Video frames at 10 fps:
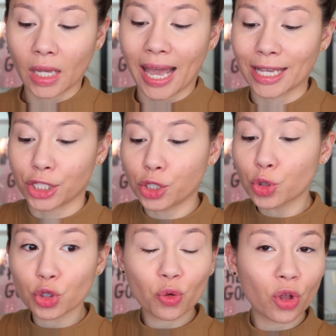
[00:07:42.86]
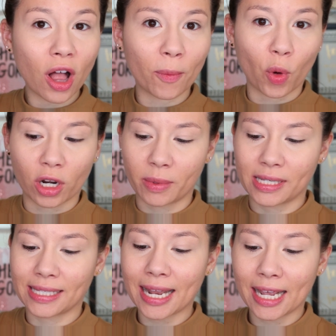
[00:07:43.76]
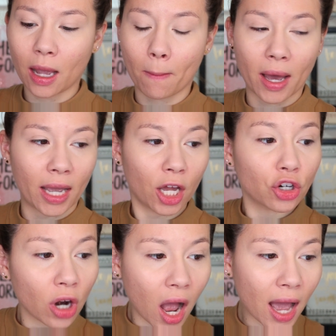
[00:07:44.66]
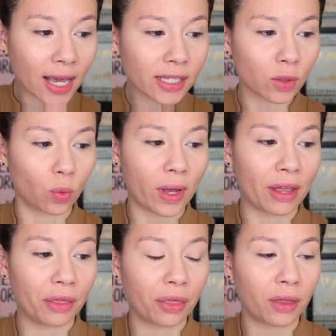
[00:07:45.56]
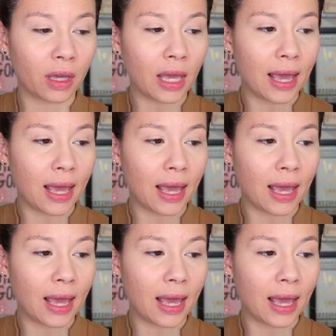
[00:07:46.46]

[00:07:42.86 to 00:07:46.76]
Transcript: As usual, I'm going to be setting my under eyes with